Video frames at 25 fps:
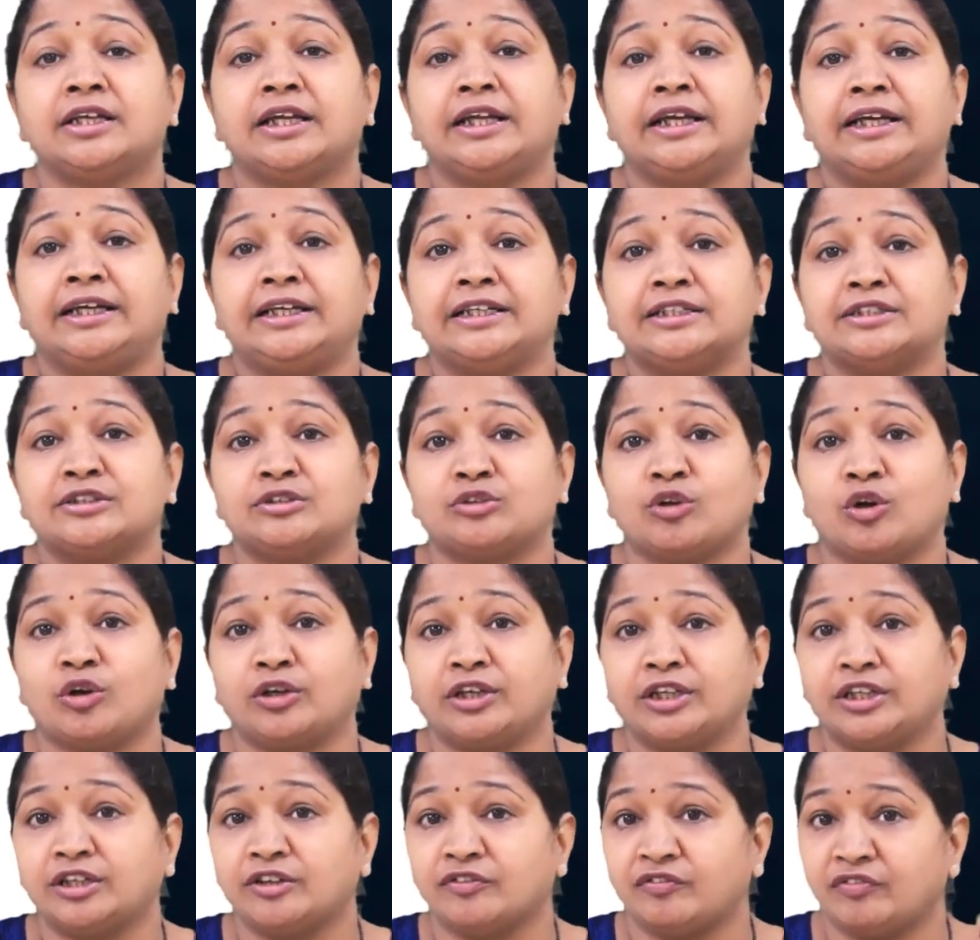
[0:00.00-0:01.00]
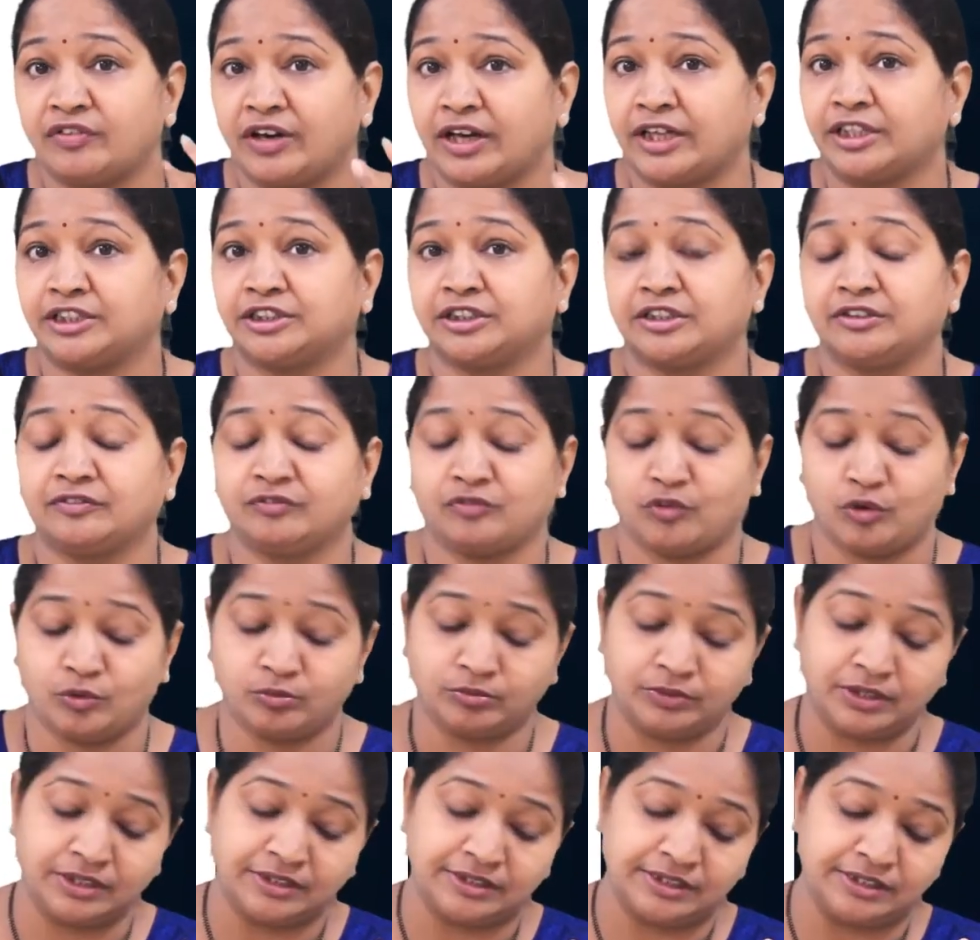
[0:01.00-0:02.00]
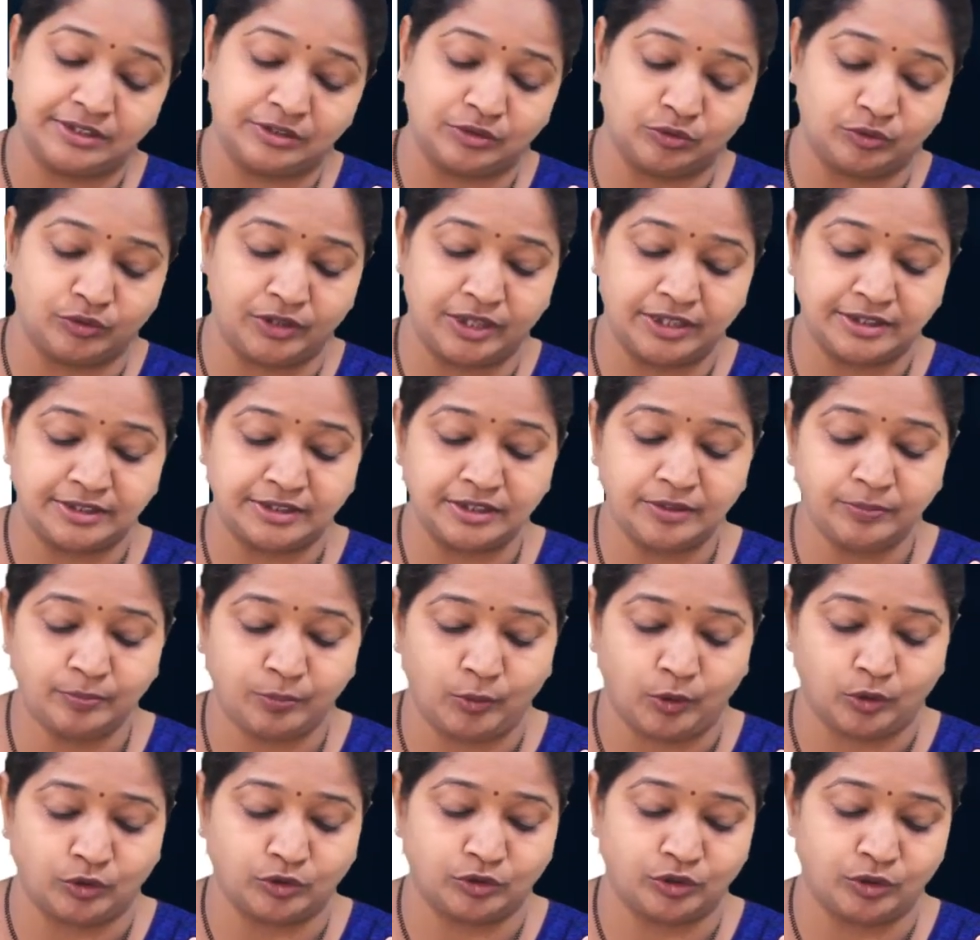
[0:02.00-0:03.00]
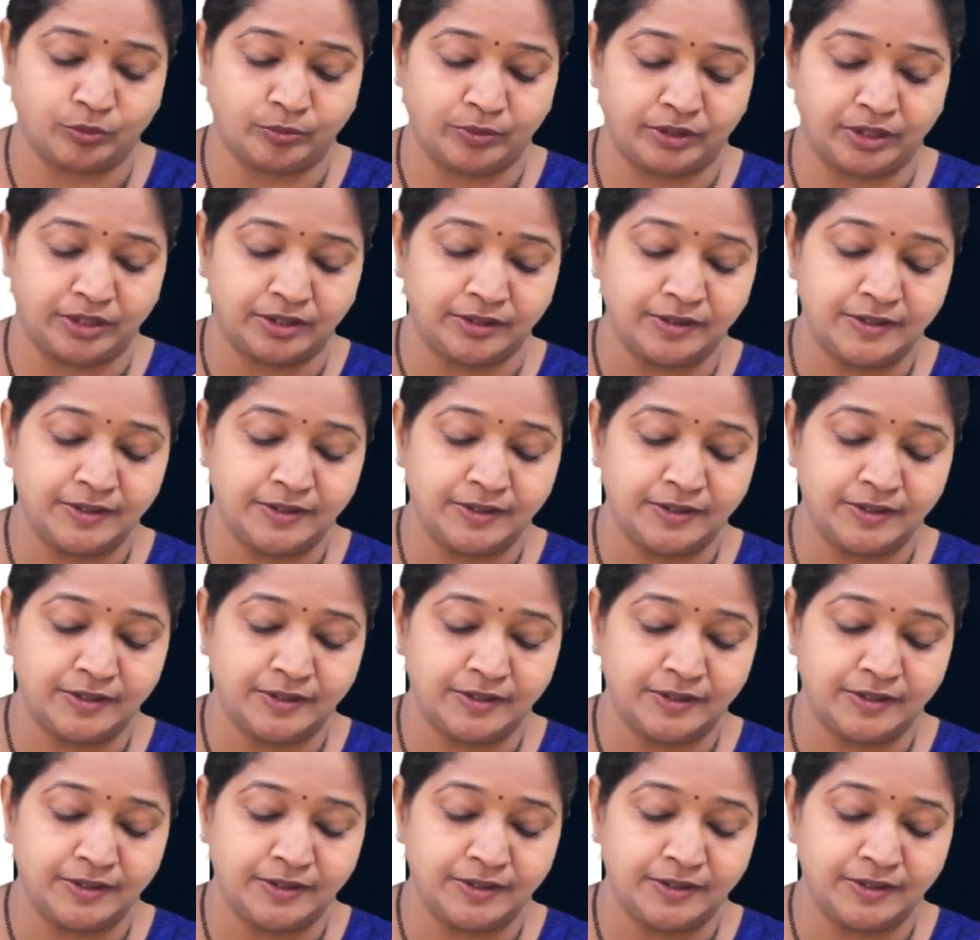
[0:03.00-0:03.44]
it is not in a fraction form, this is known as a polynomial.